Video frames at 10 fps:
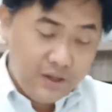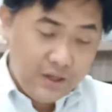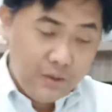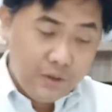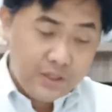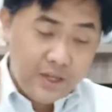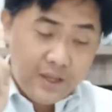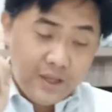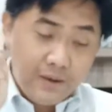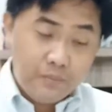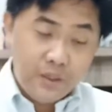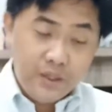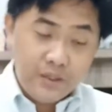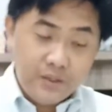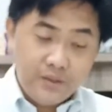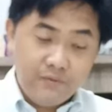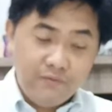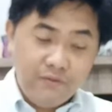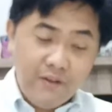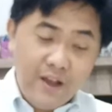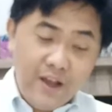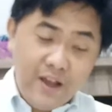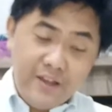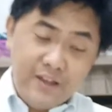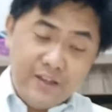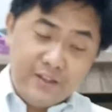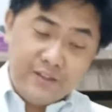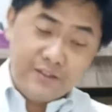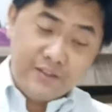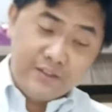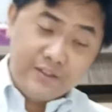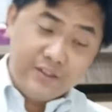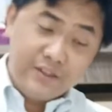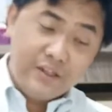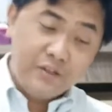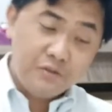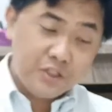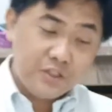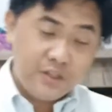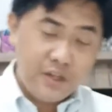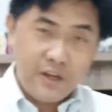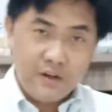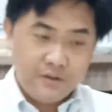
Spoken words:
He was like a bird flying into a snare,